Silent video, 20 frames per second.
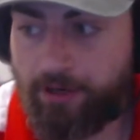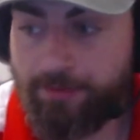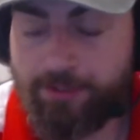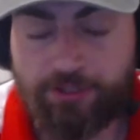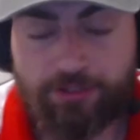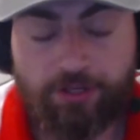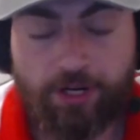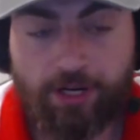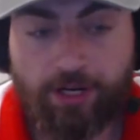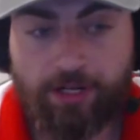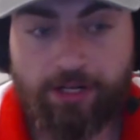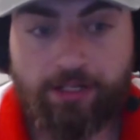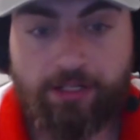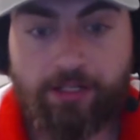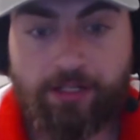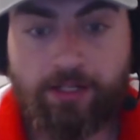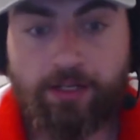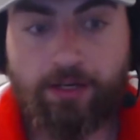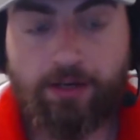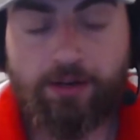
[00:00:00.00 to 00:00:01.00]
Australia
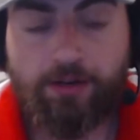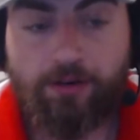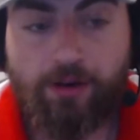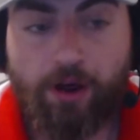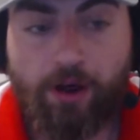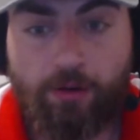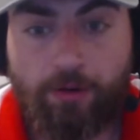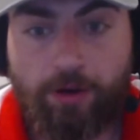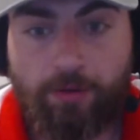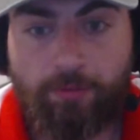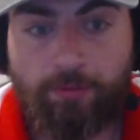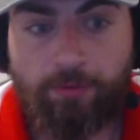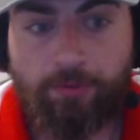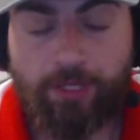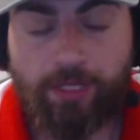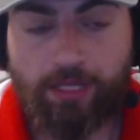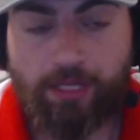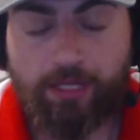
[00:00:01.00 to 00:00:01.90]
know it would be